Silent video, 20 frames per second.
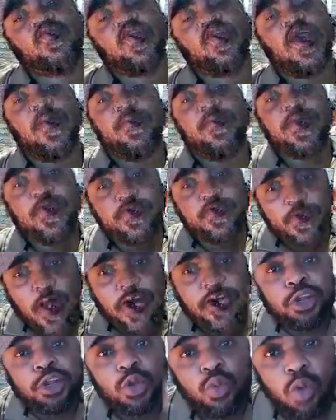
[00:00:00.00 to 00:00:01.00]

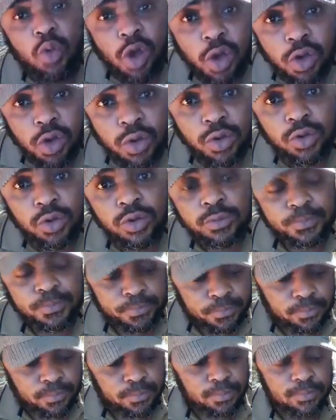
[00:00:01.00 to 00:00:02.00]
Before the war,
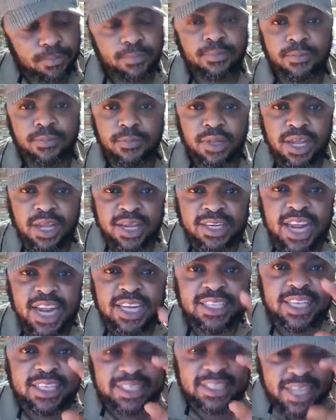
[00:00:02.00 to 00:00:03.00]
there
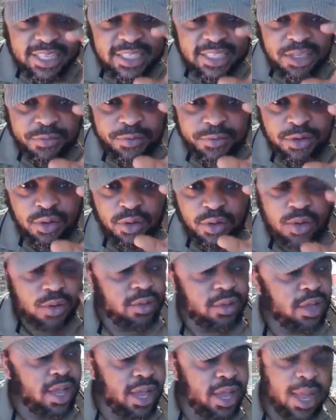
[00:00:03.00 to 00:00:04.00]
is a certain video,
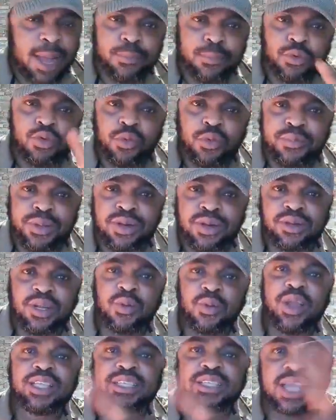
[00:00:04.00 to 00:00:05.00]
Amadou Bello, they
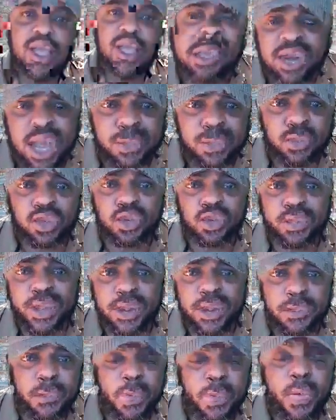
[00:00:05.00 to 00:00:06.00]
were interviewing Amadou
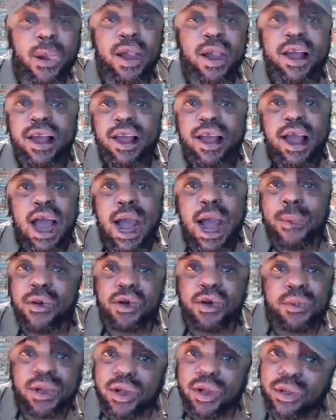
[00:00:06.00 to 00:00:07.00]
Bello.
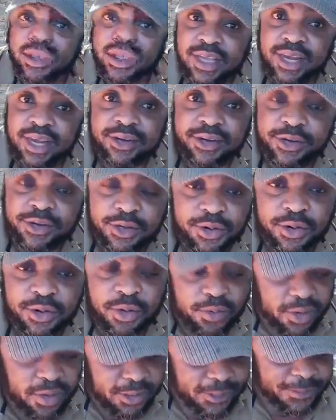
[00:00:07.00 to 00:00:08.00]
Amadou Bello said, you
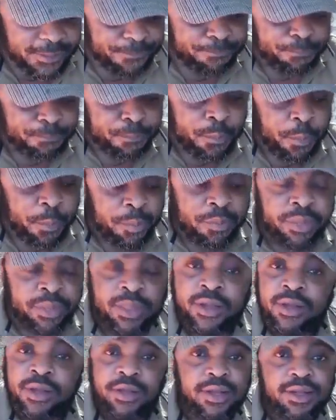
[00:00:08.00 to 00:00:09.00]
know what?
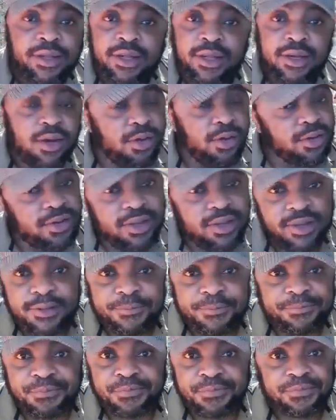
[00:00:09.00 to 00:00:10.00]
Look,
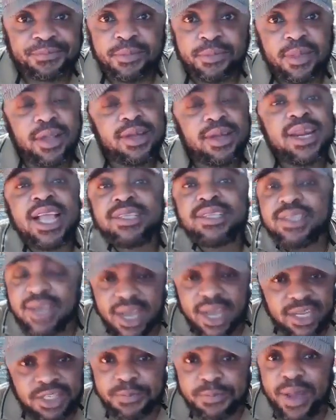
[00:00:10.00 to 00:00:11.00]

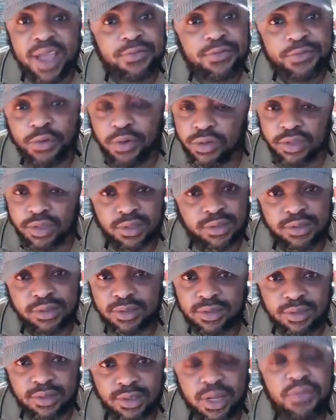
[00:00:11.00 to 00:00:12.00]
Nigeria is by force.
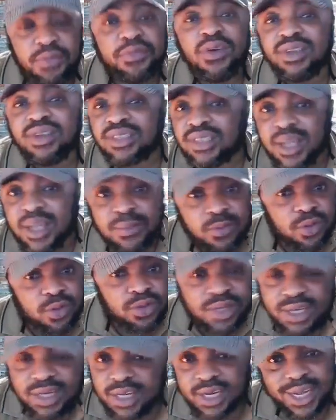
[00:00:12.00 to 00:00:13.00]
They forced them to
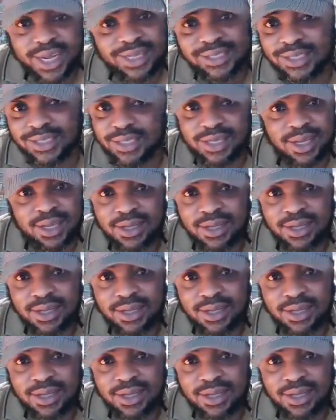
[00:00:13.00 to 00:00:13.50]
join the Nigeria.